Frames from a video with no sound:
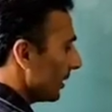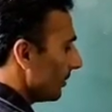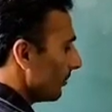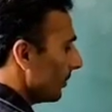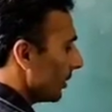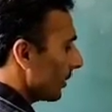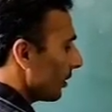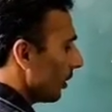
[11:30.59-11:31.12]

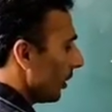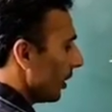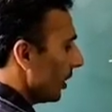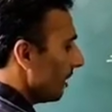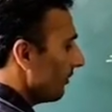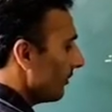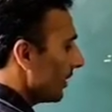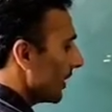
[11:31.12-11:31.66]
number
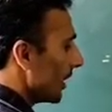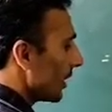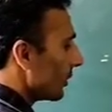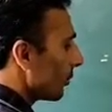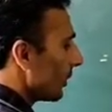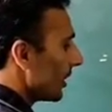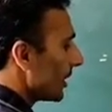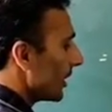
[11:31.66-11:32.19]
of
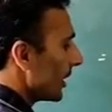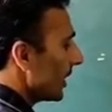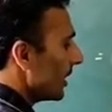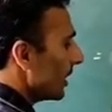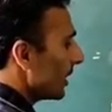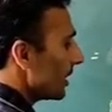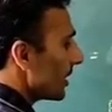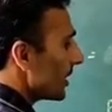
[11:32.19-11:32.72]

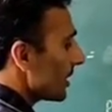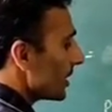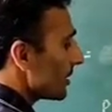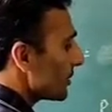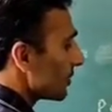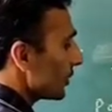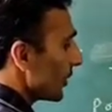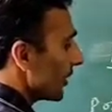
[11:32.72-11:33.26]

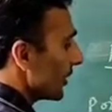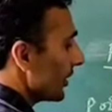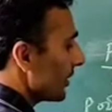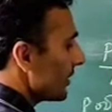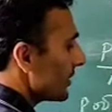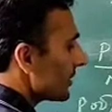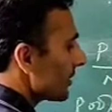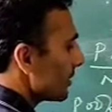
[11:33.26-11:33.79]
equity
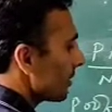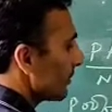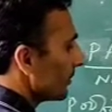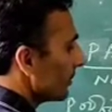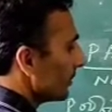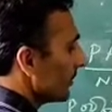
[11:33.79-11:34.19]
shares